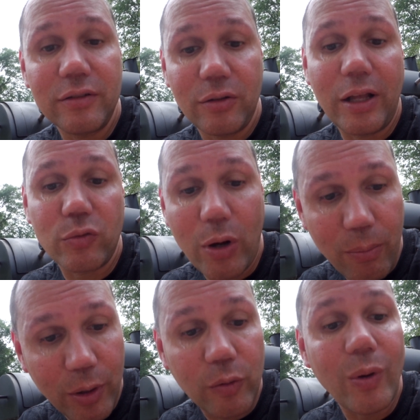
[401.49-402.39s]
So that's why I
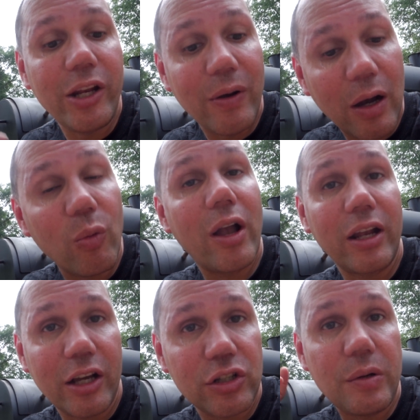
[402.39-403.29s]
brought the radio out where I
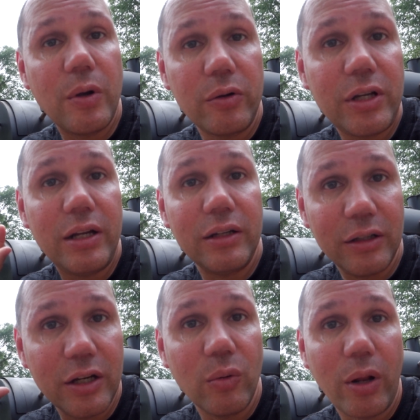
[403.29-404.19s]
can actually rotate it and
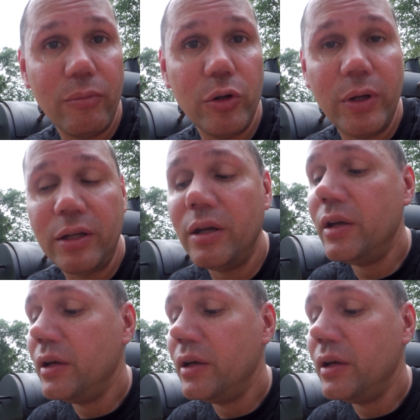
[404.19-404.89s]
hear what I'm doing.